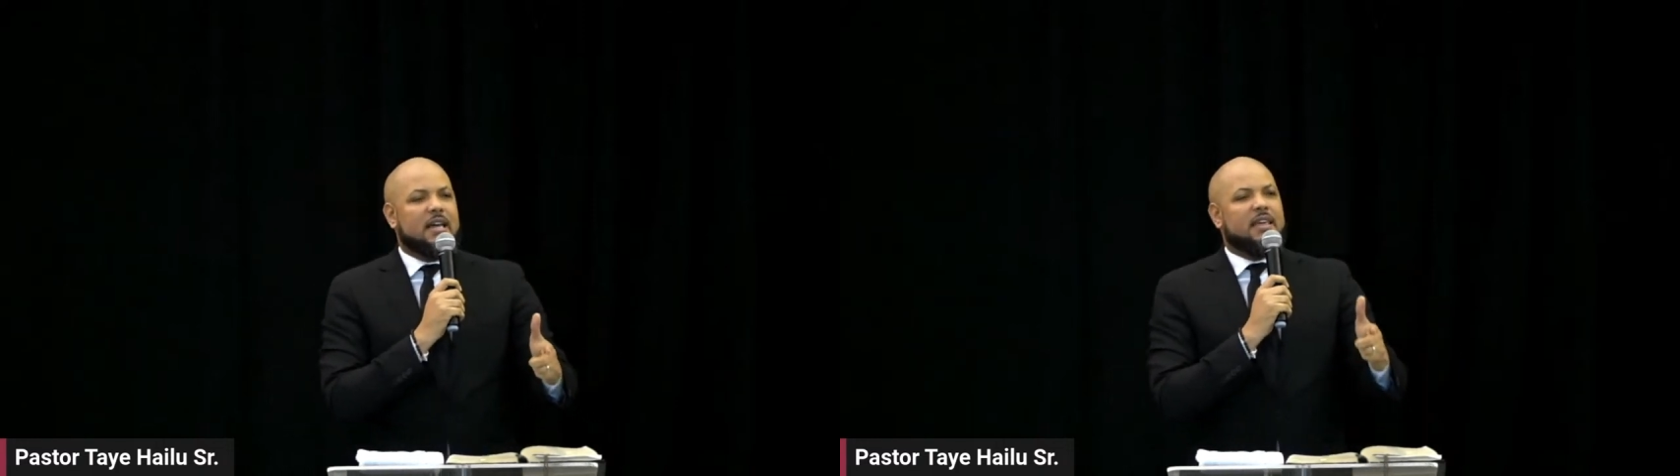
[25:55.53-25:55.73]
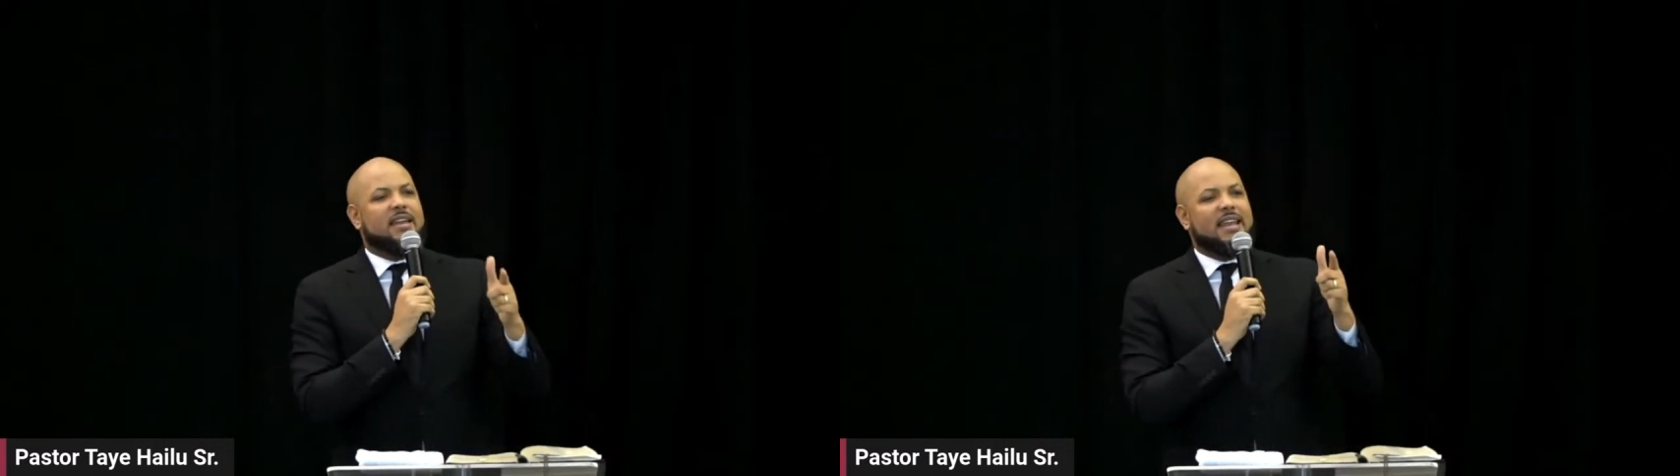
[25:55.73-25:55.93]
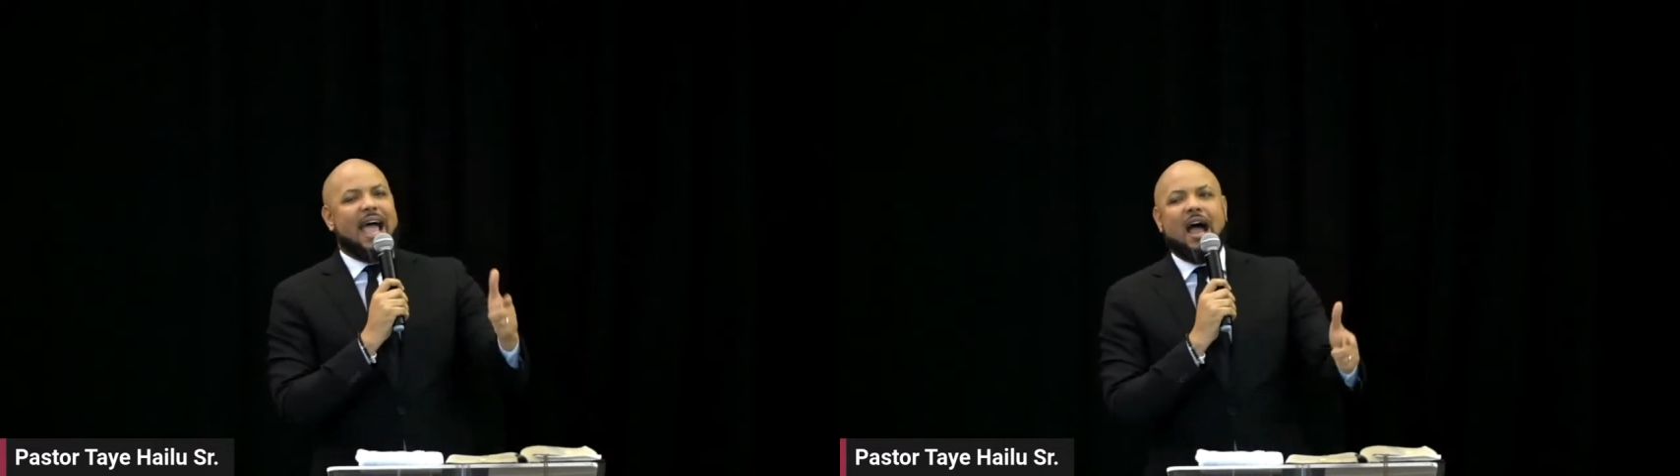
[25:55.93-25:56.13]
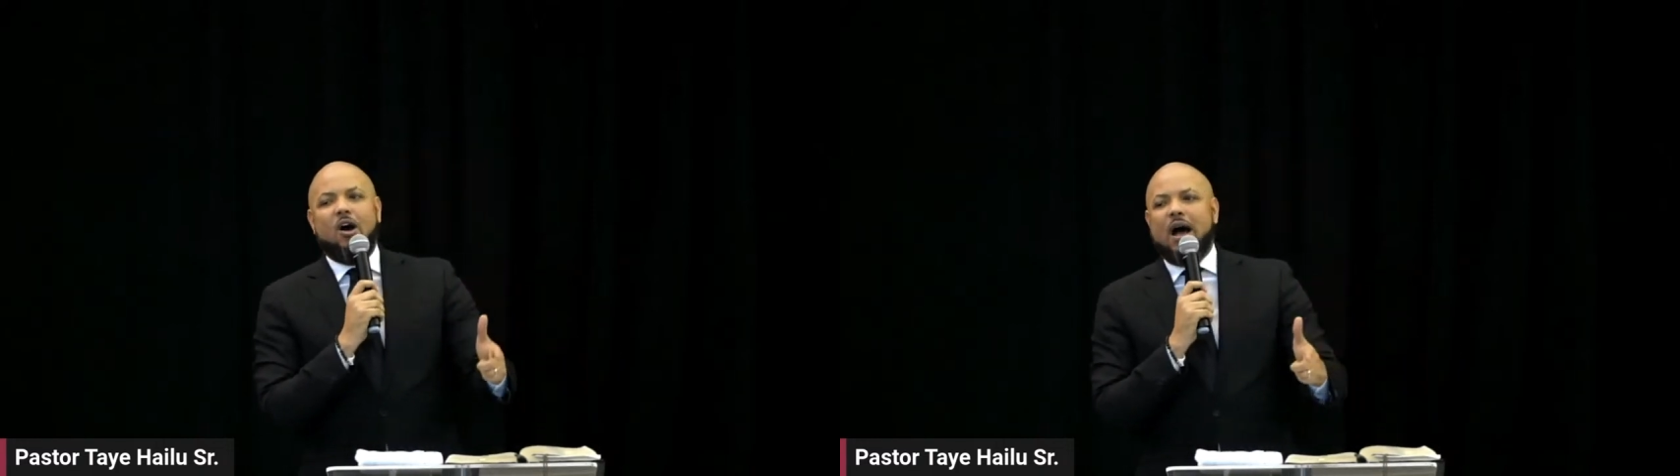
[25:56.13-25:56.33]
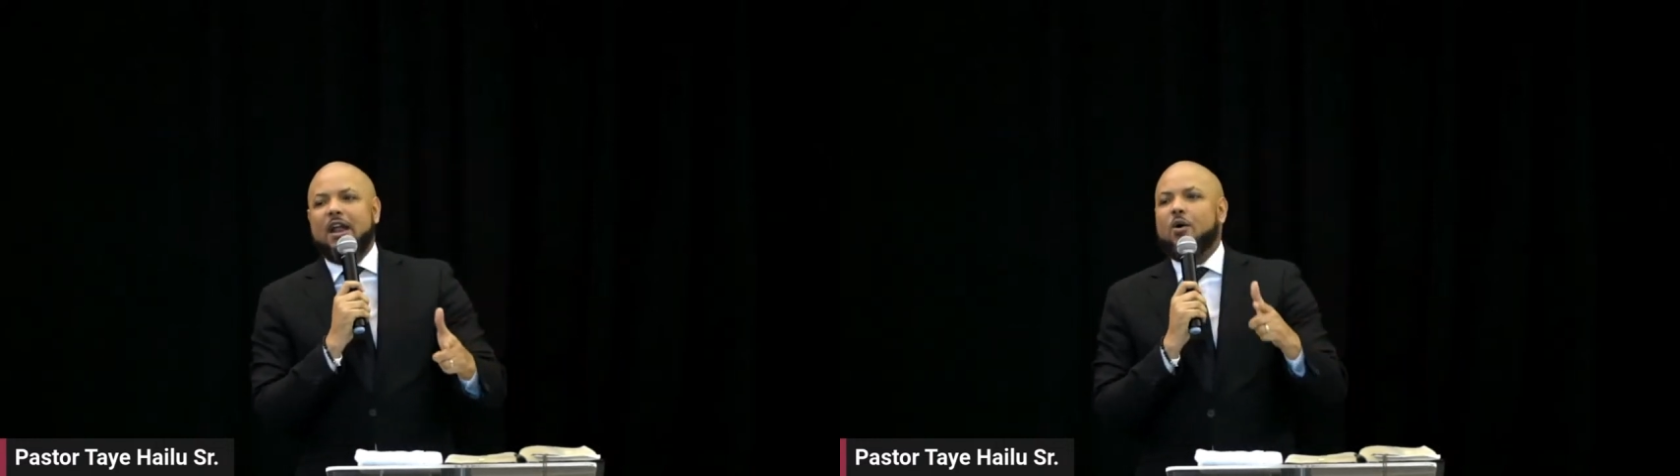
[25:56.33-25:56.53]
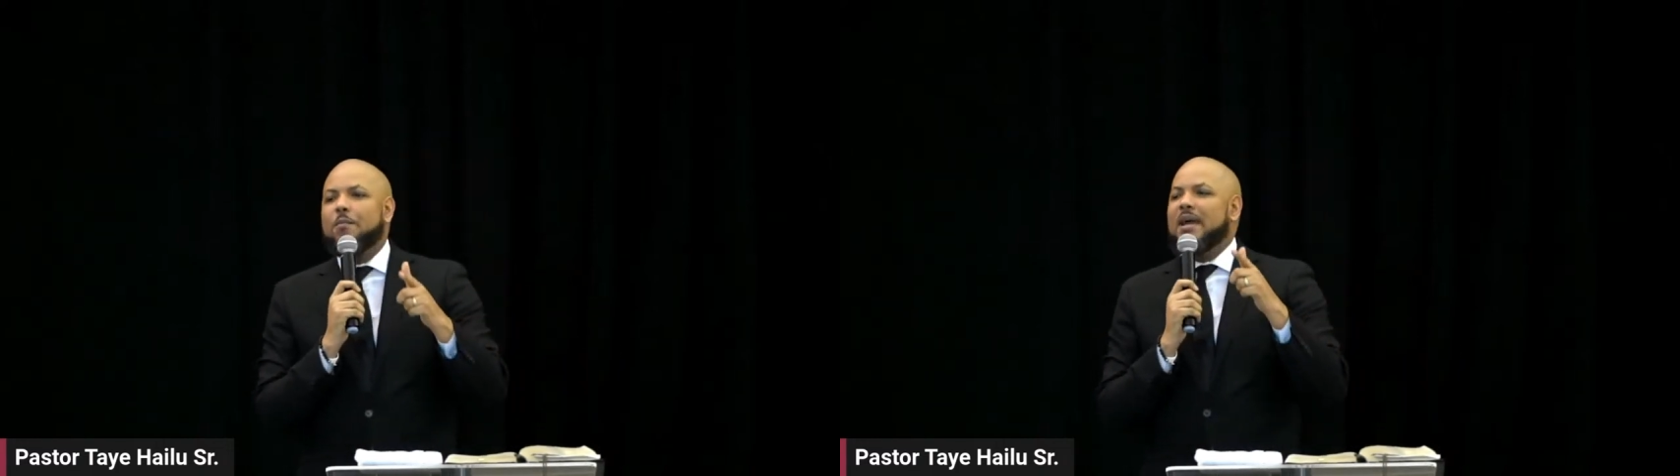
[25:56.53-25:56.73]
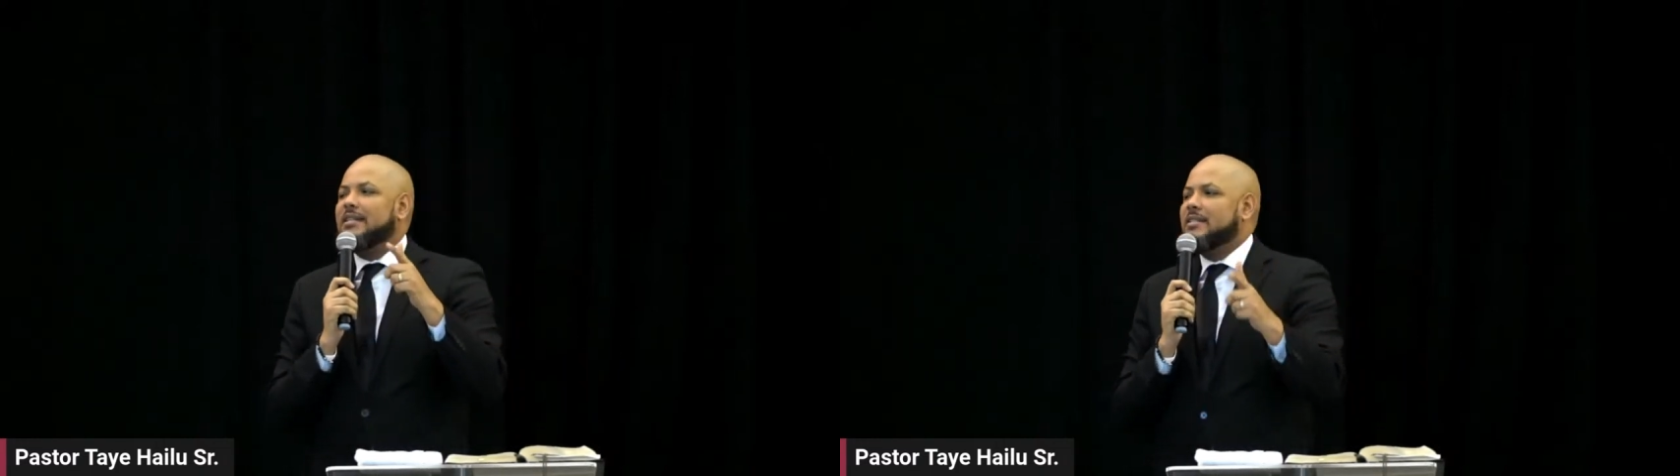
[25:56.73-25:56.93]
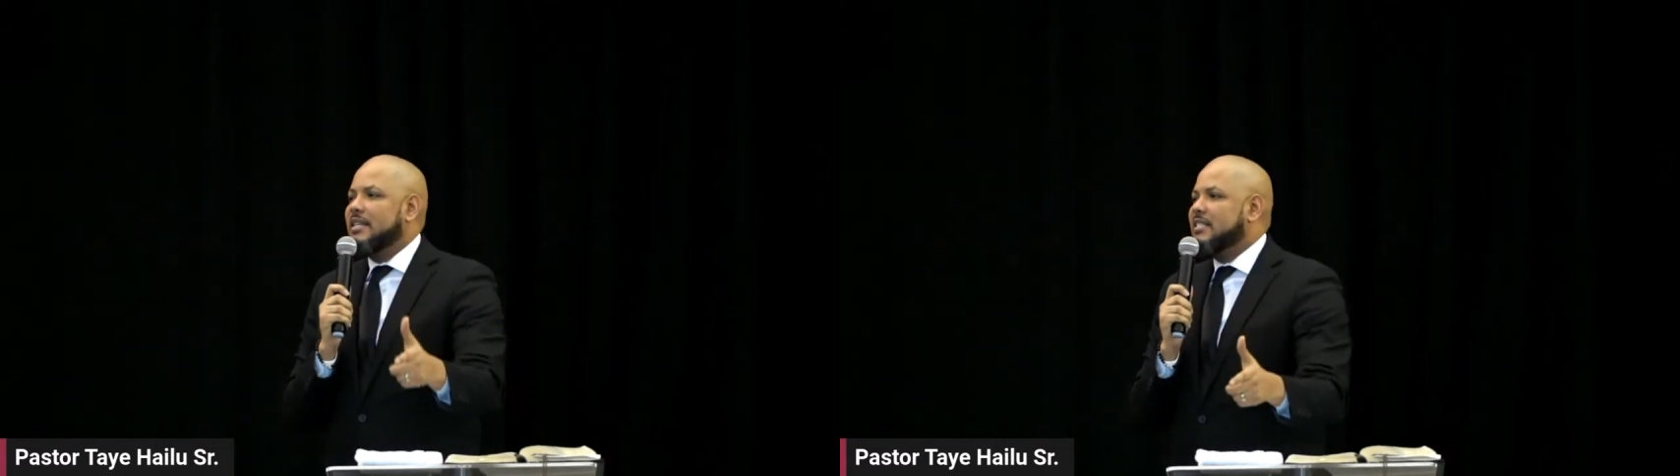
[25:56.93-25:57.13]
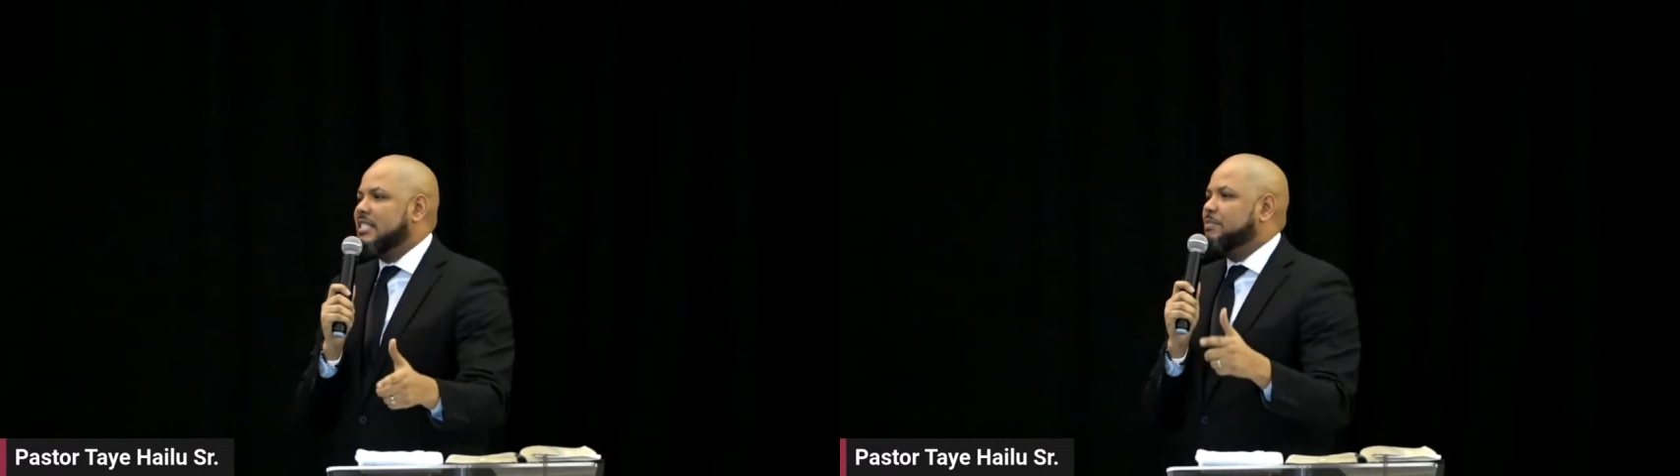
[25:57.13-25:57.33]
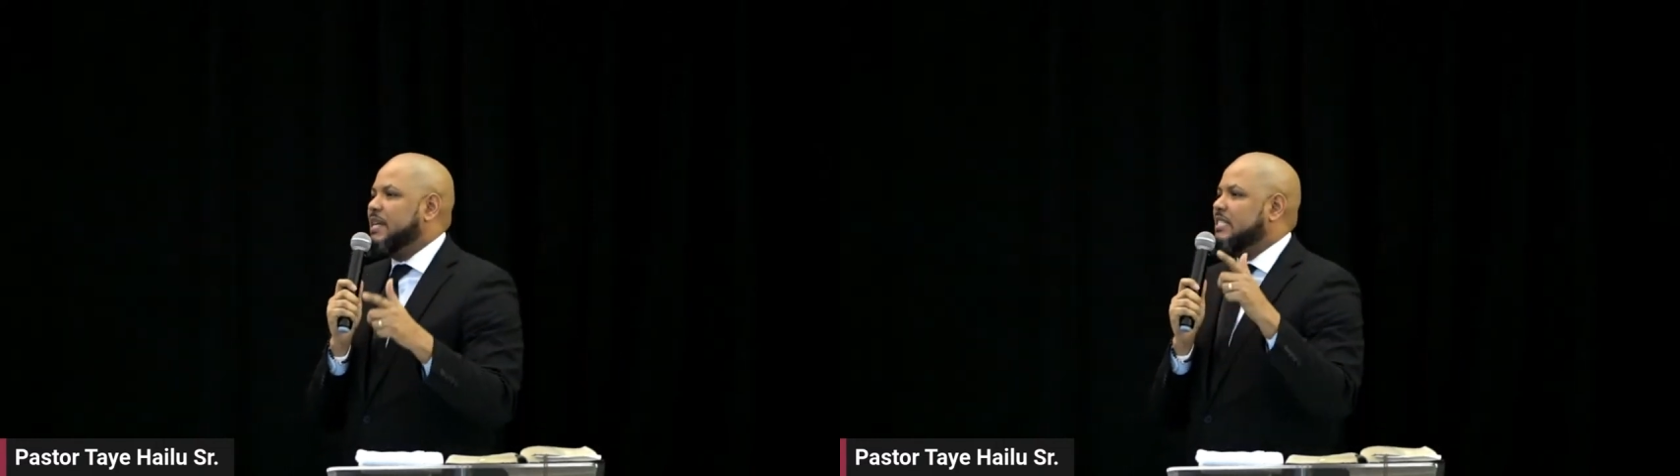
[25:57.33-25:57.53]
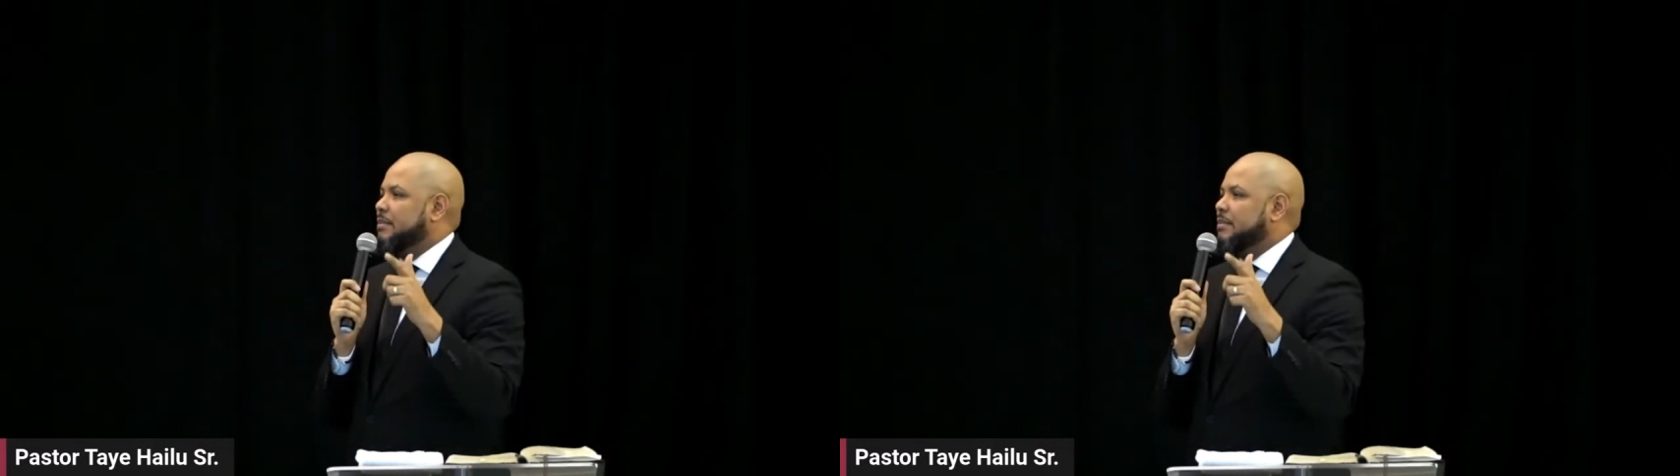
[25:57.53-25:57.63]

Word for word: that now I don't make decisions based